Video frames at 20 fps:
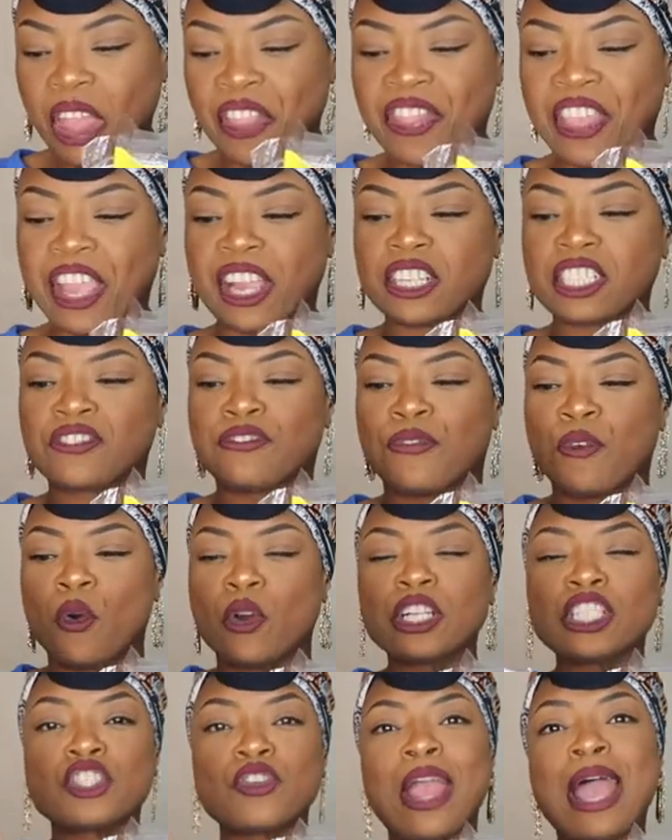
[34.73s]
There's
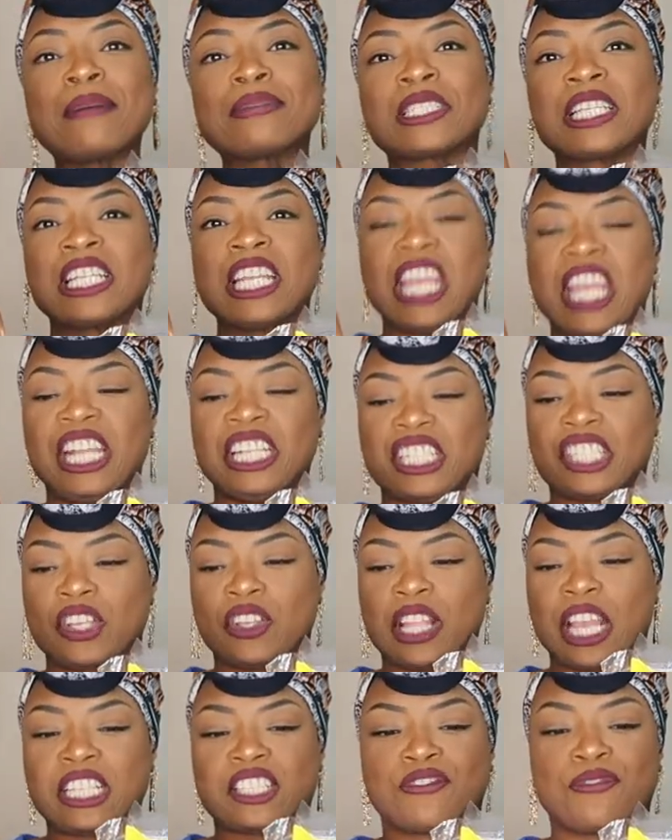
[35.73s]
four traps in each.
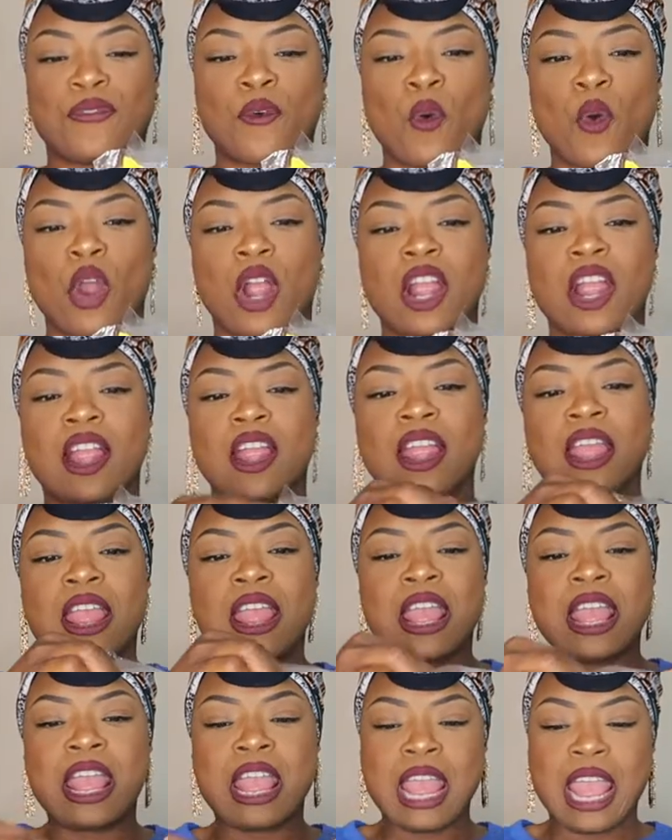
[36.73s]
So that's four,
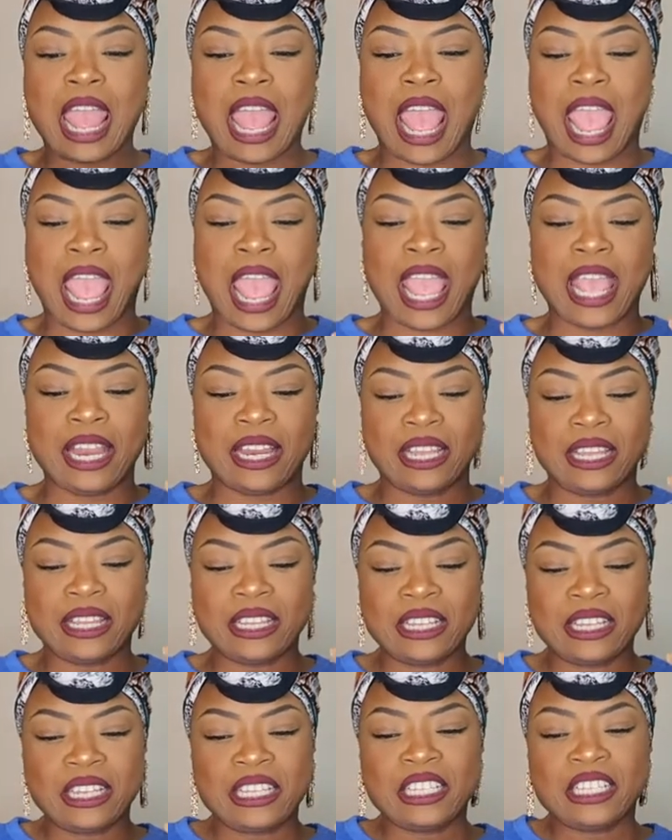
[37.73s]
eight,
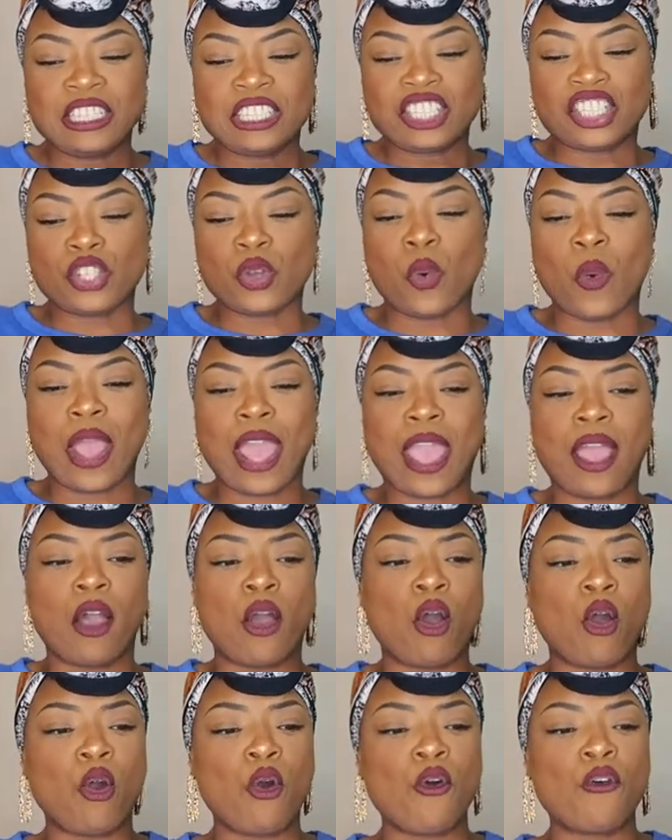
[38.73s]

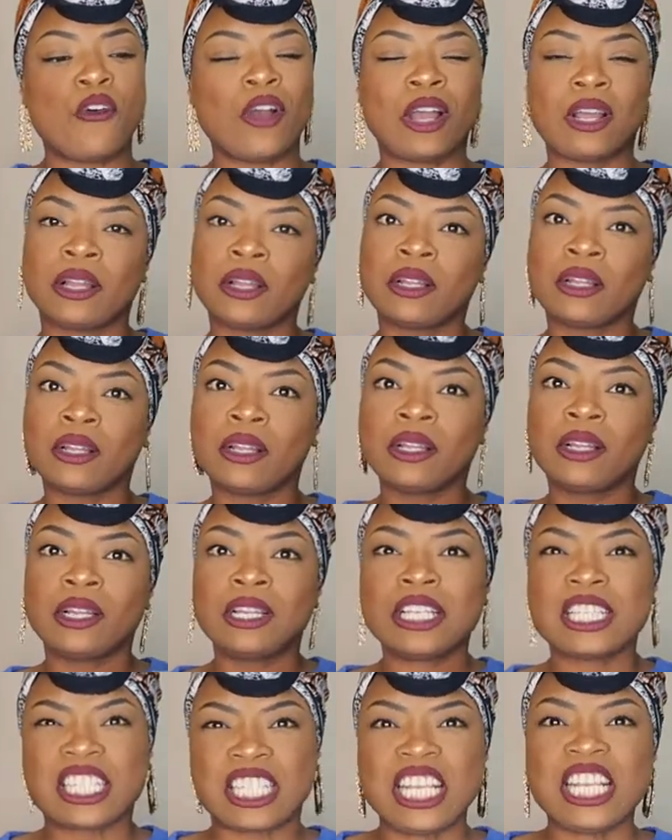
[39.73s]
12,
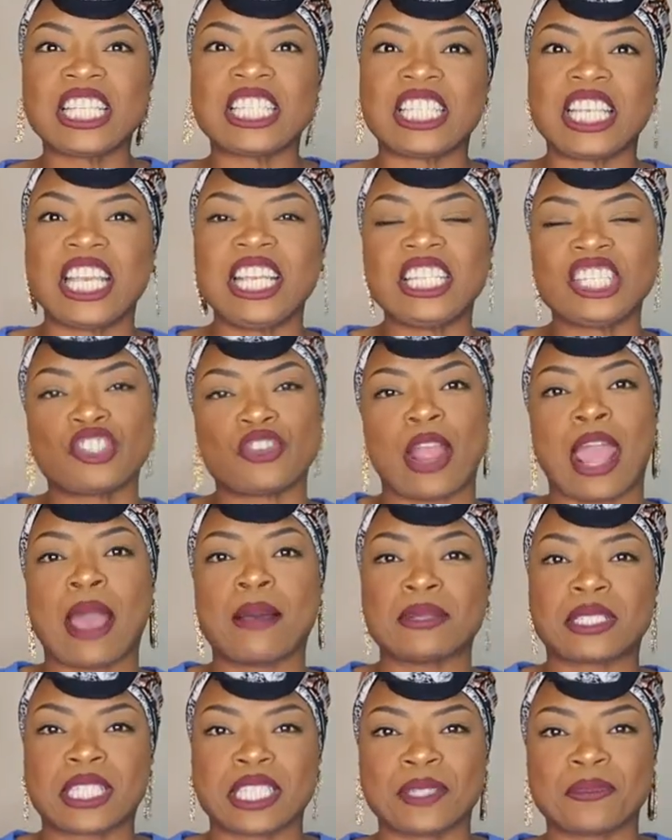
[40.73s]
16
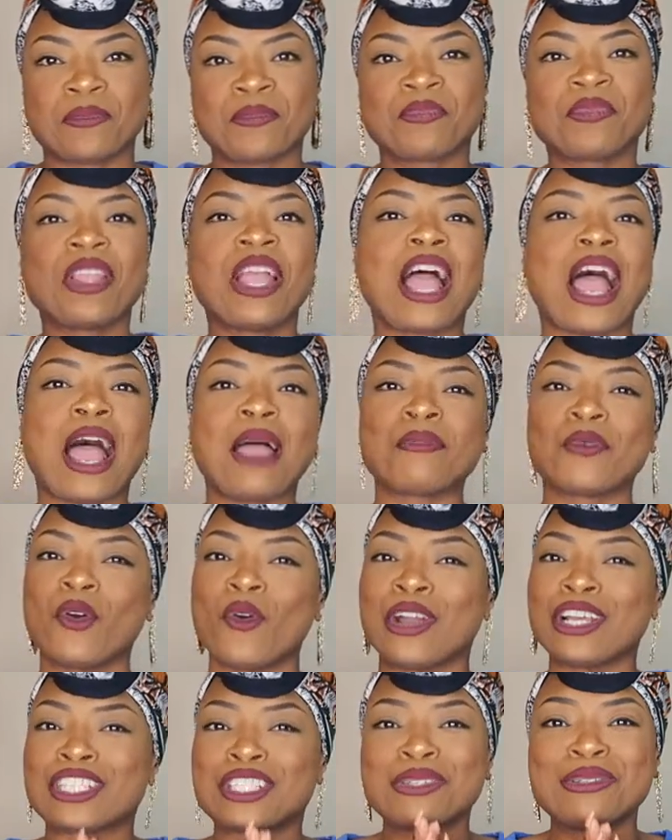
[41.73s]
traps. I'm
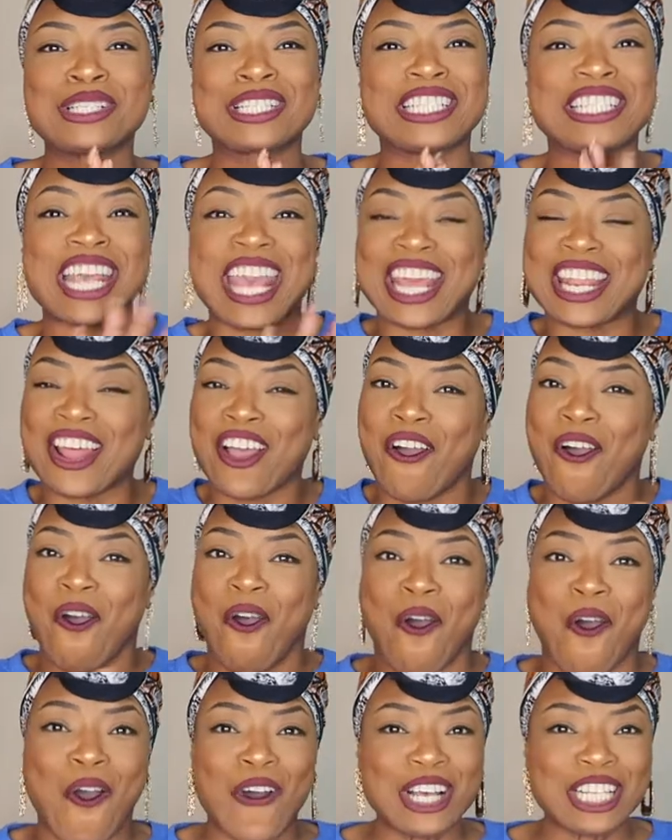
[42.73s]
going to set
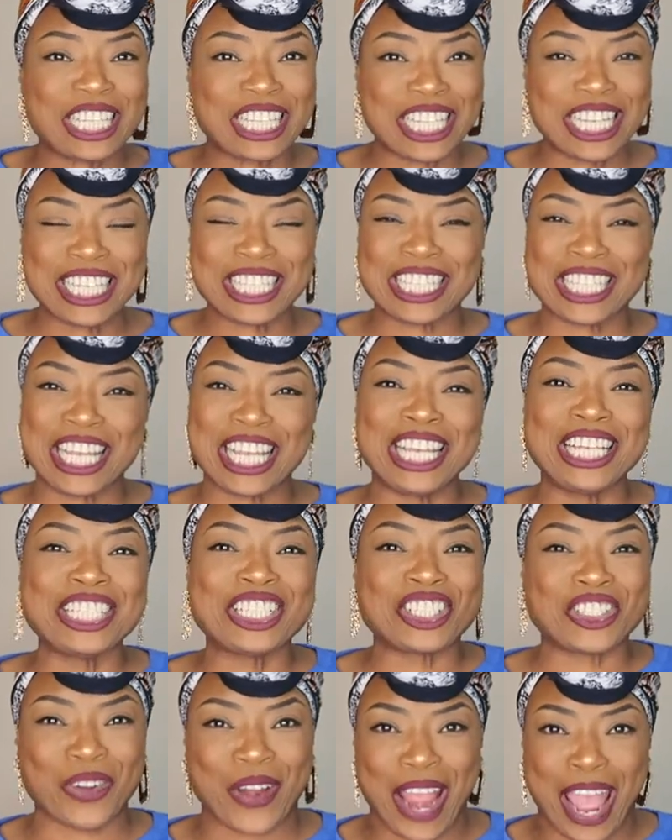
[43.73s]
all
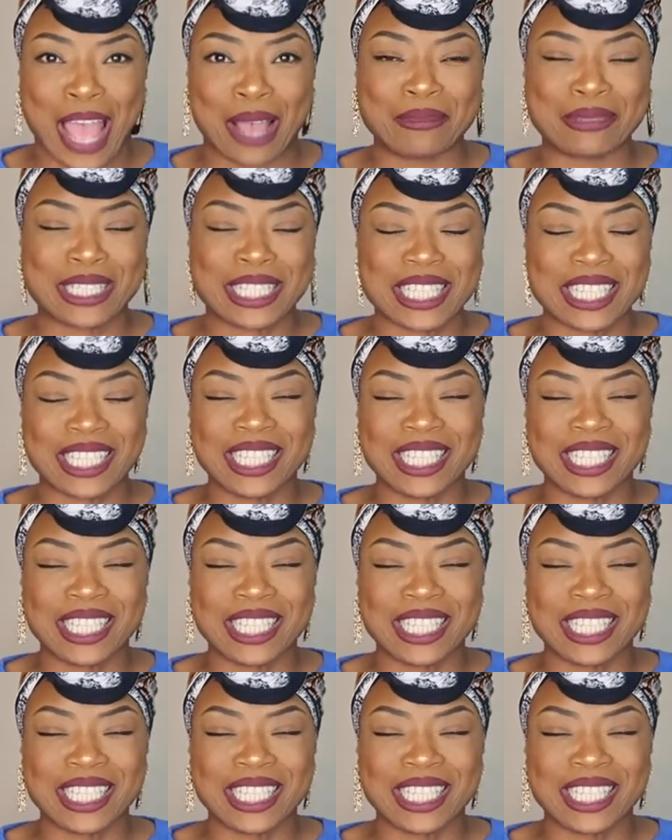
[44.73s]
16 traps